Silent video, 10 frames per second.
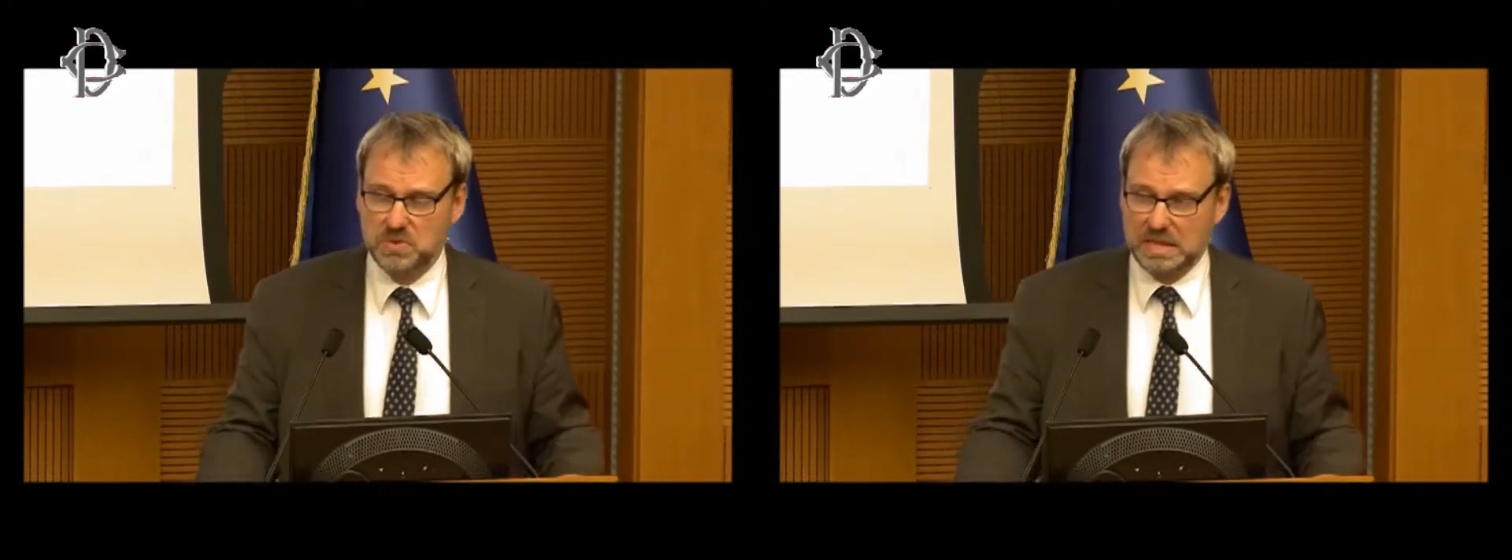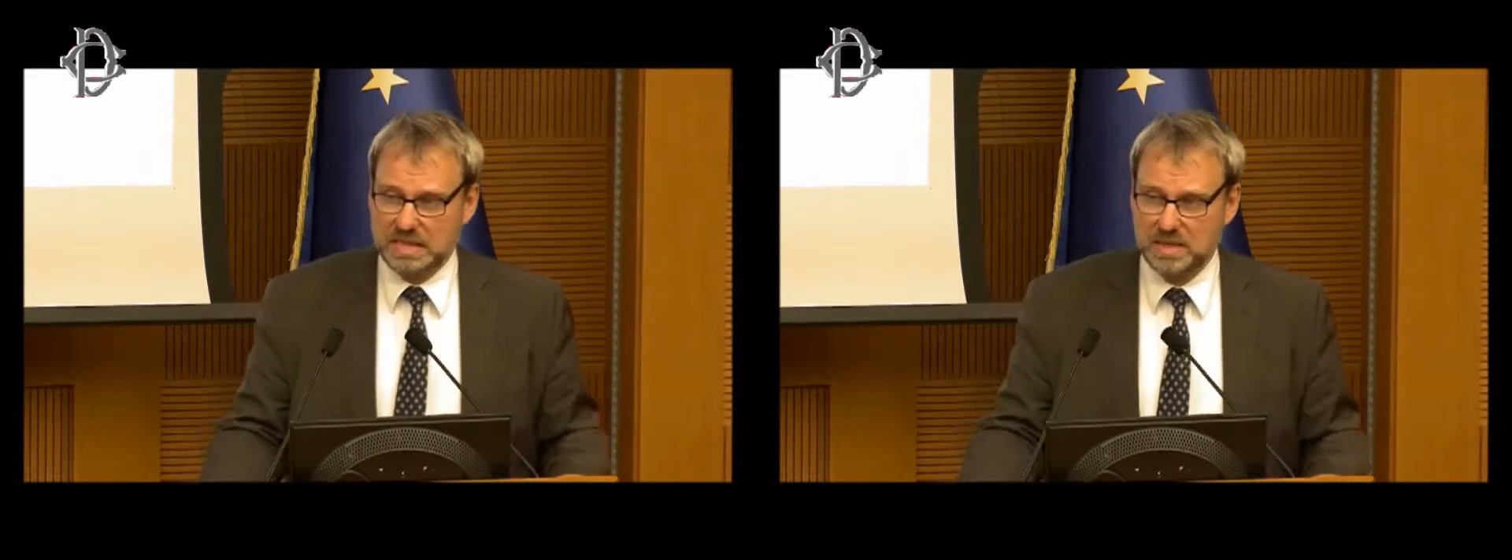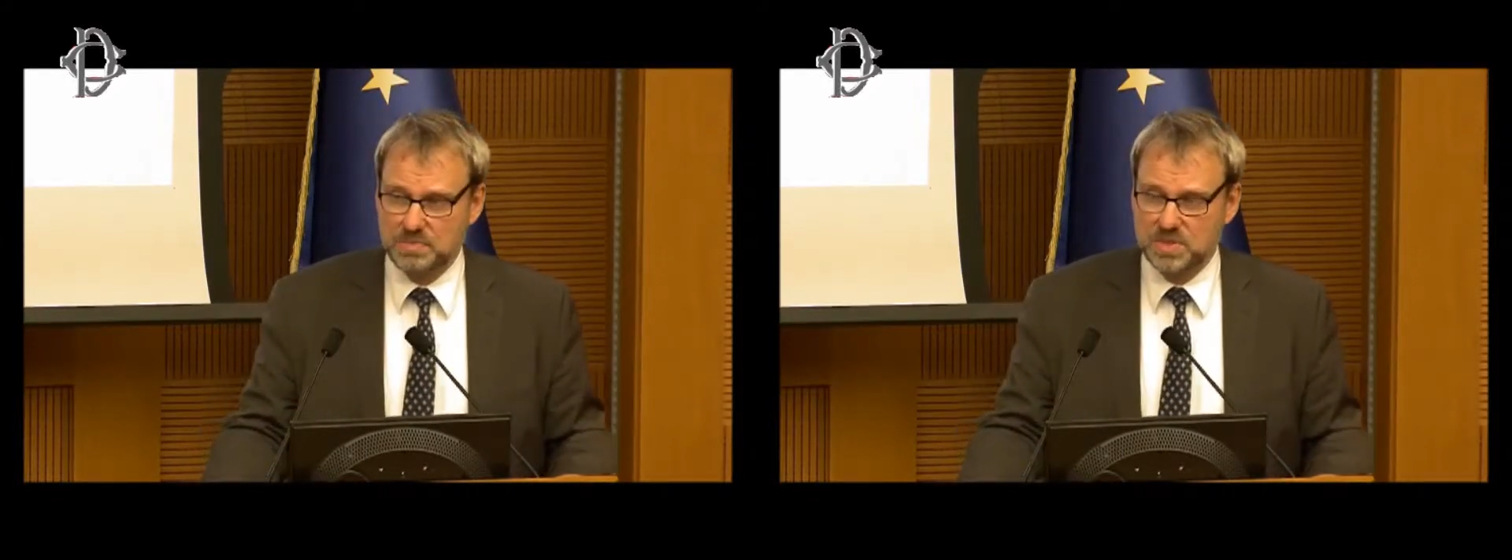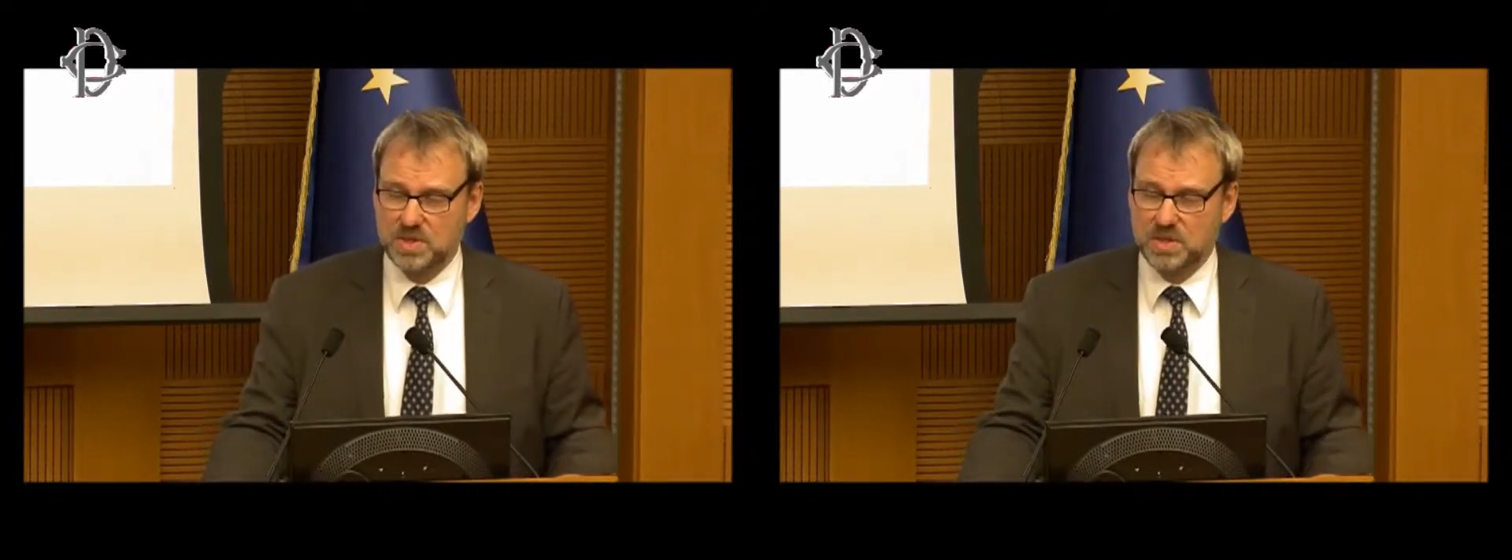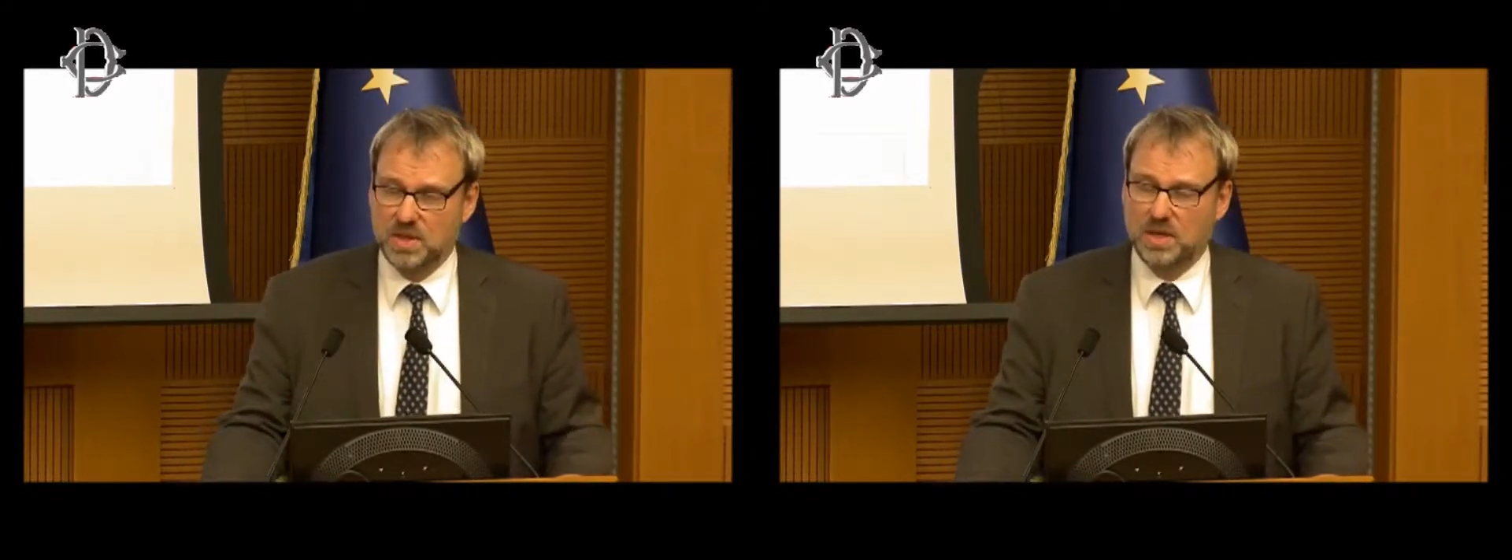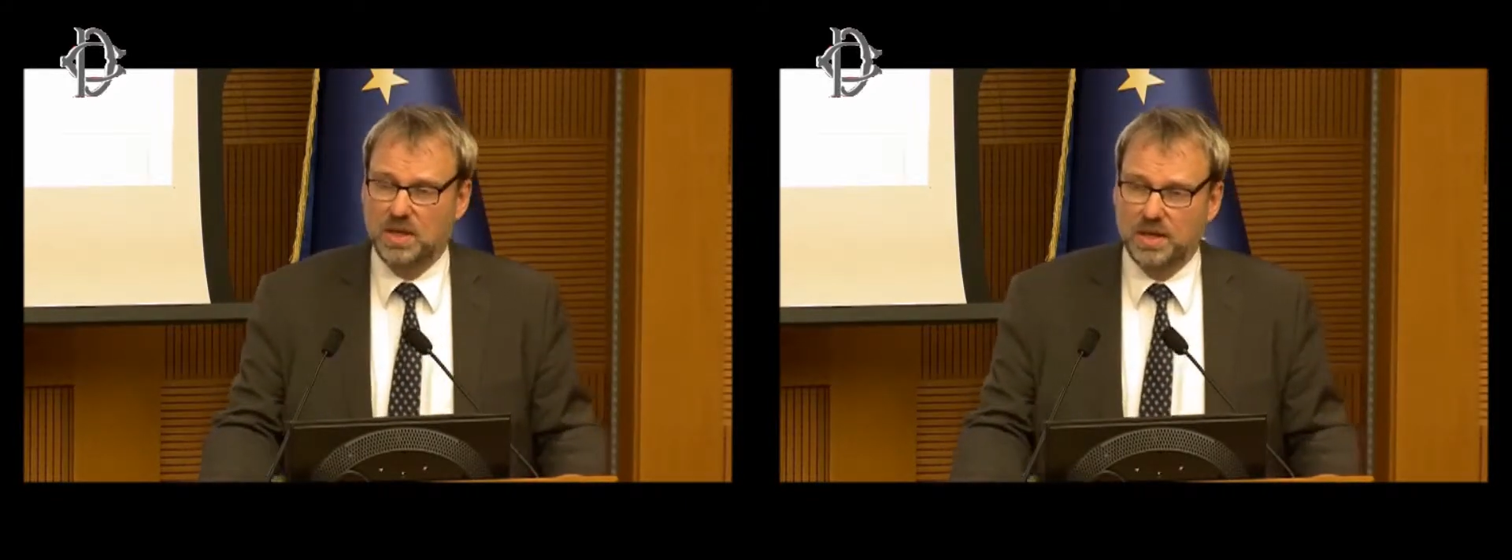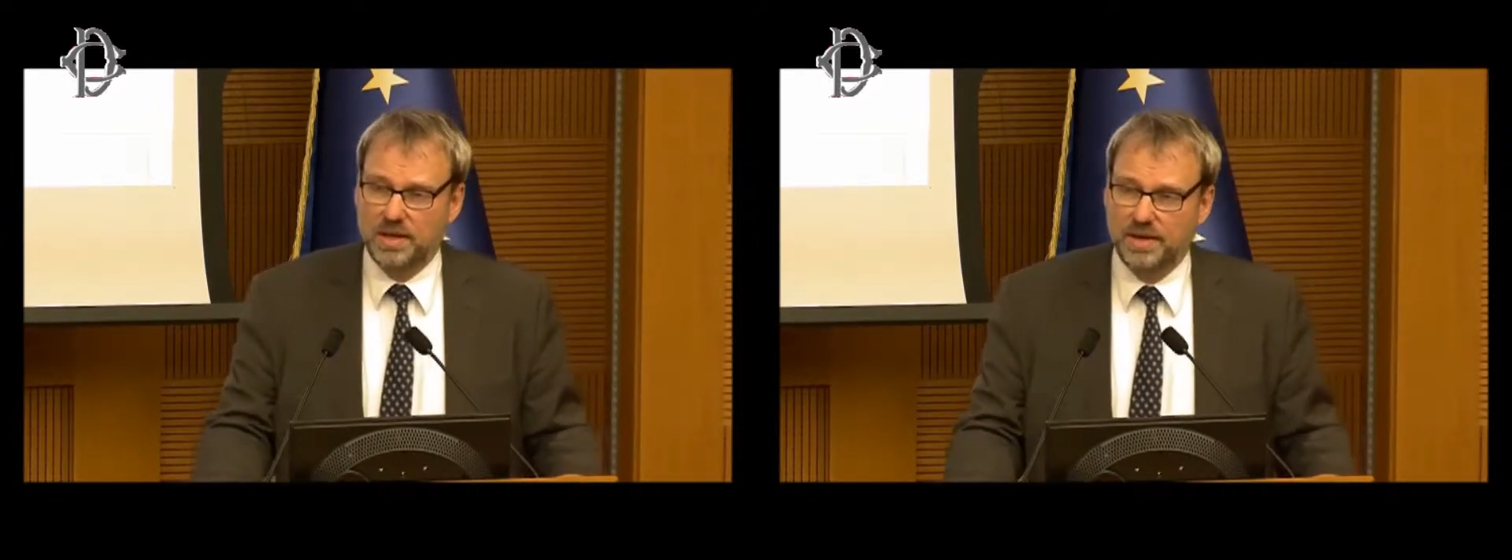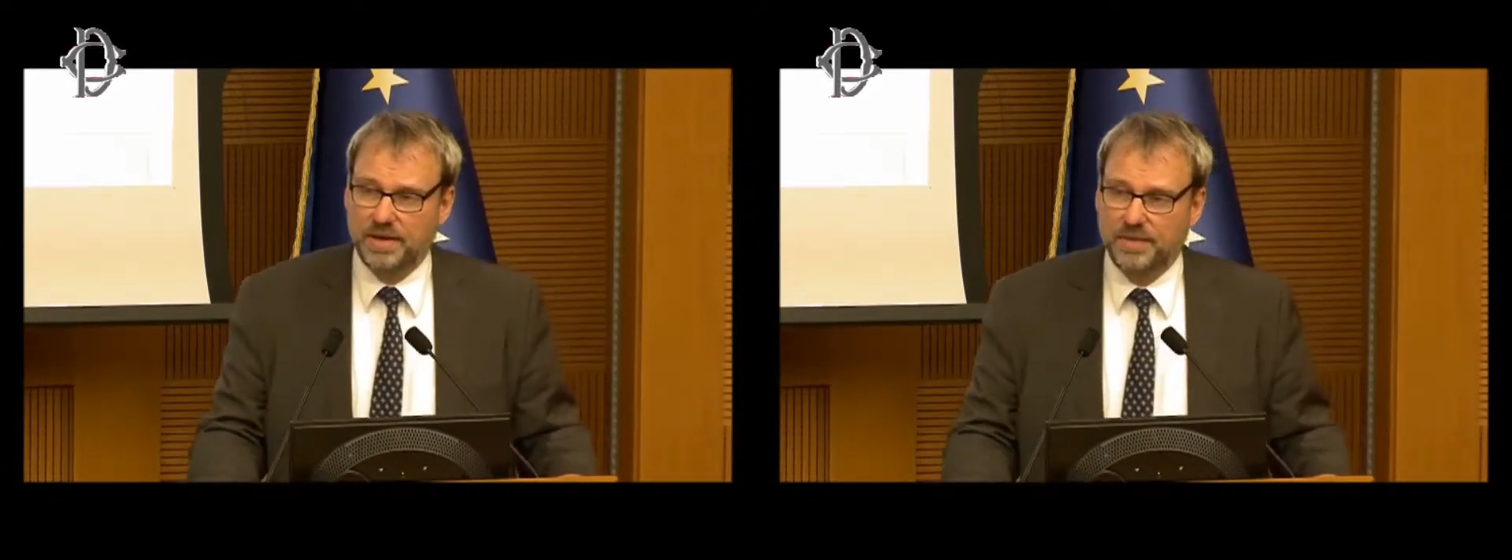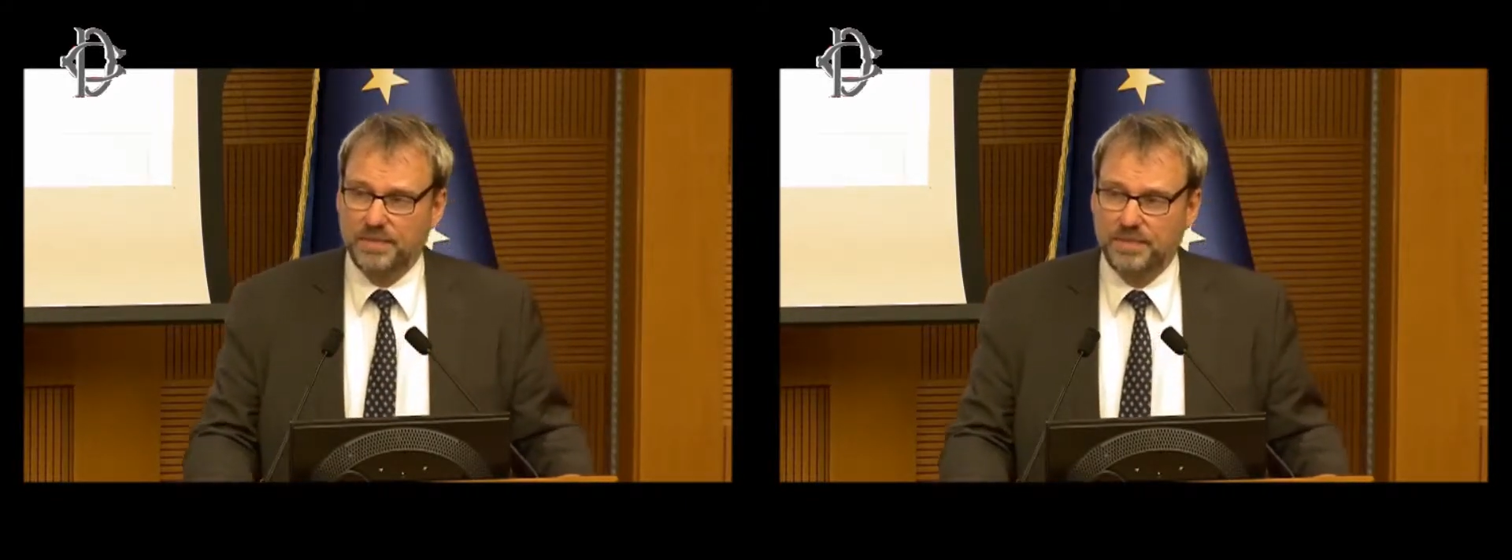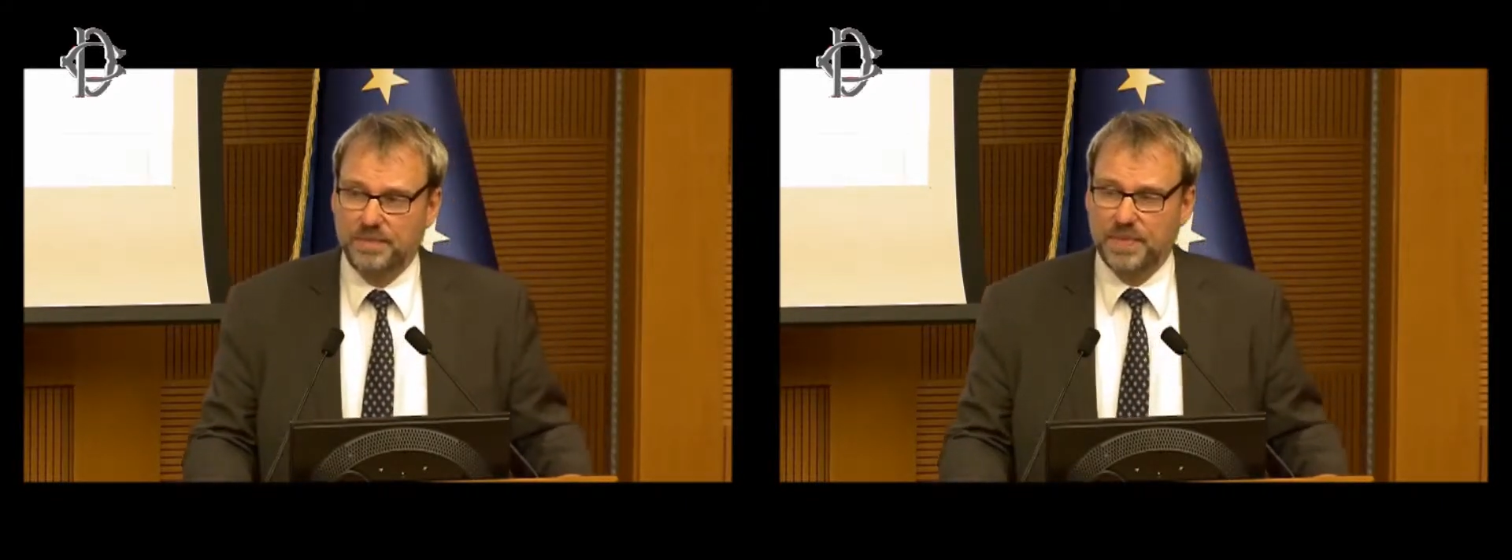accept
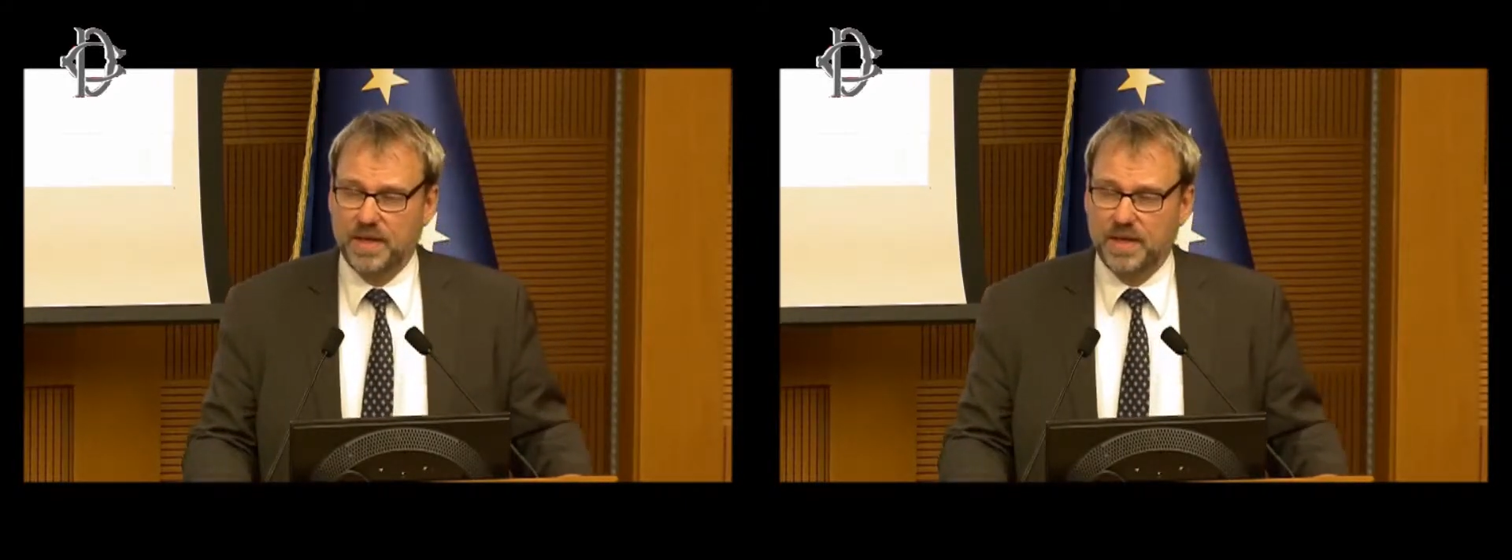even